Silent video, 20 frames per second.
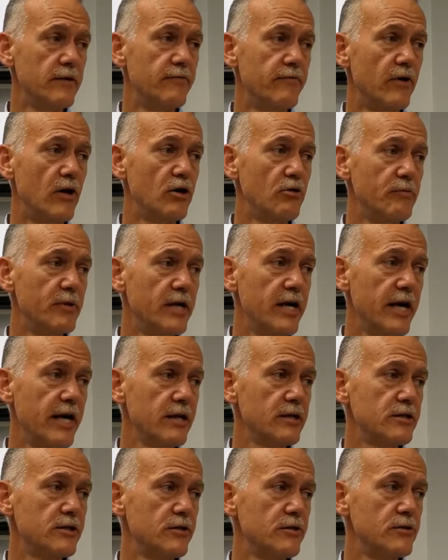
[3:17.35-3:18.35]
volume
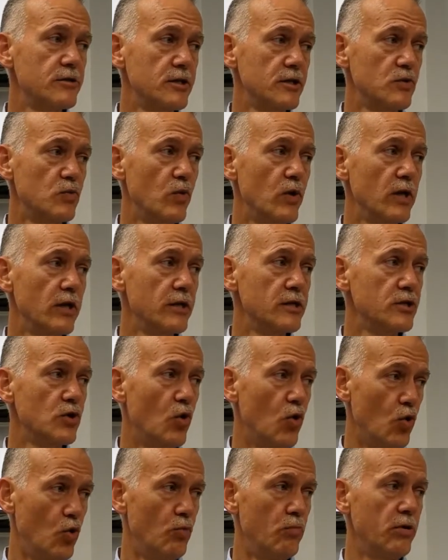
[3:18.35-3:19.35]
enhancers as well as
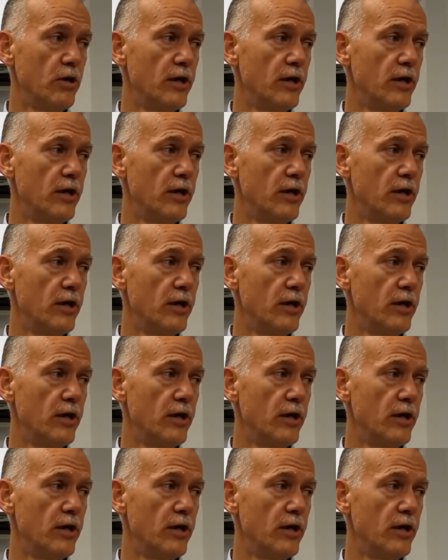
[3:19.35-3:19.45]
whole